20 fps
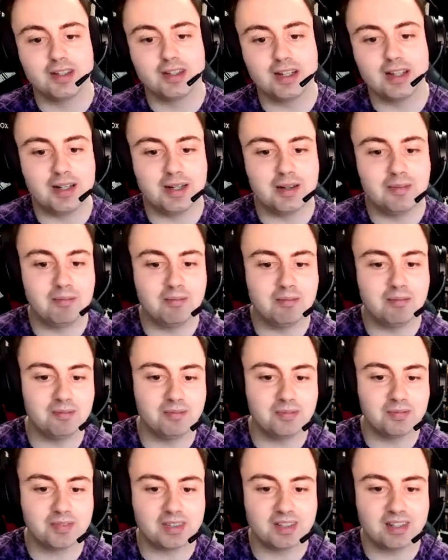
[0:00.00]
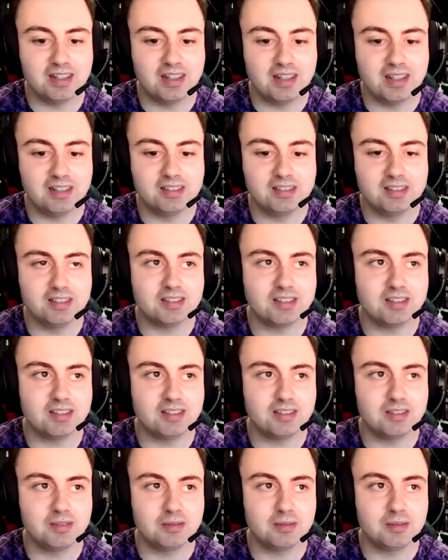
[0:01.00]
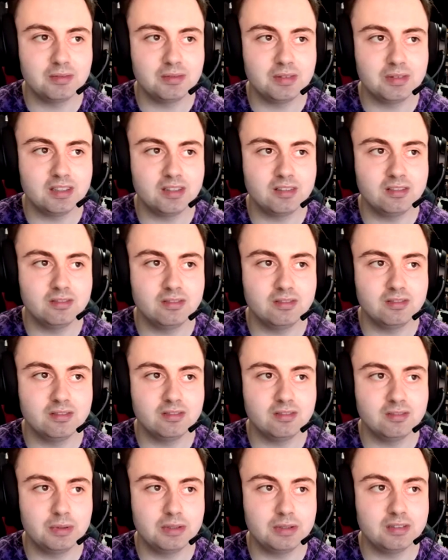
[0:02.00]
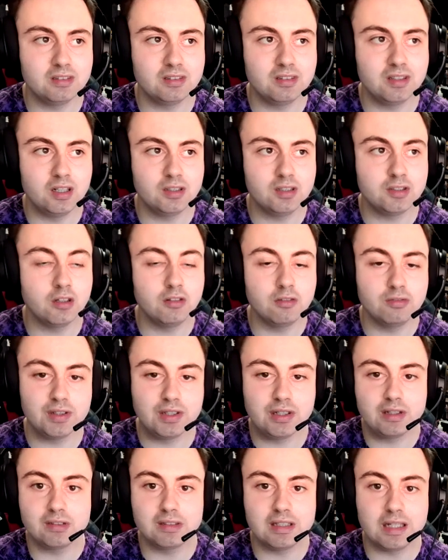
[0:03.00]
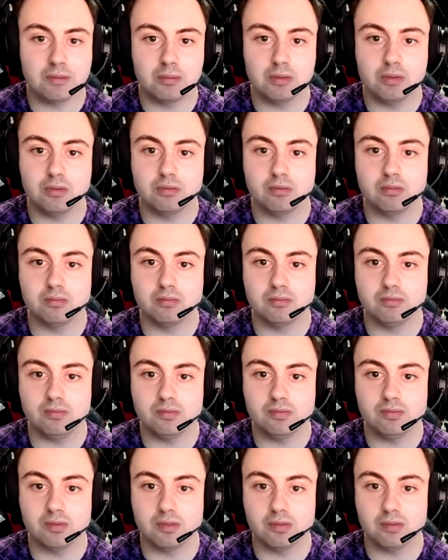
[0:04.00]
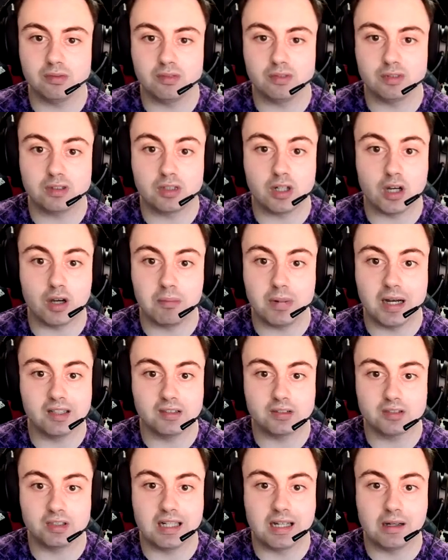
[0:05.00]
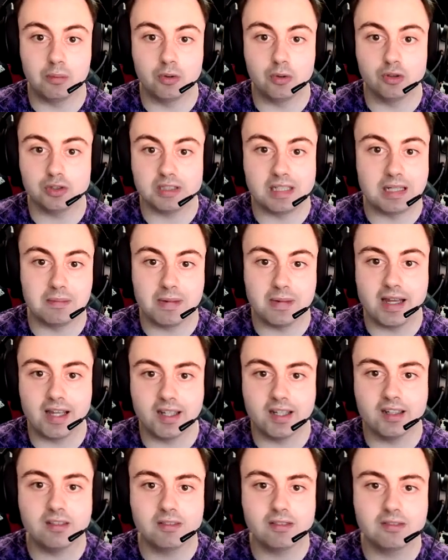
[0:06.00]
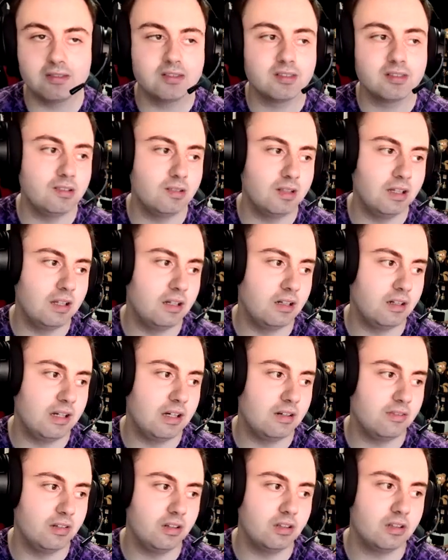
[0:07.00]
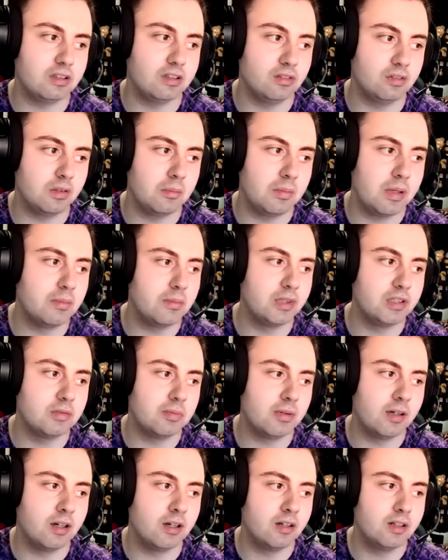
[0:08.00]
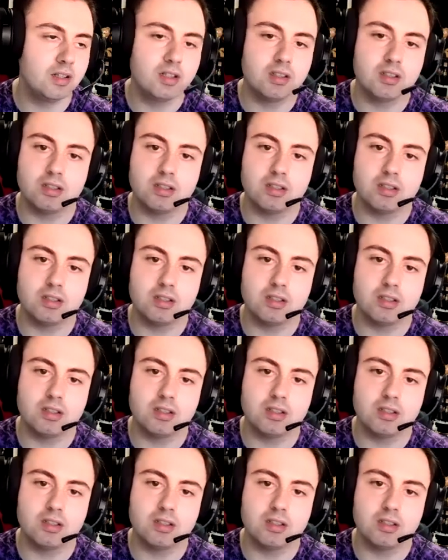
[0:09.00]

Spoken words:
And we don't. I don't think they will go back to that watch. They may and have a look at all the memories, but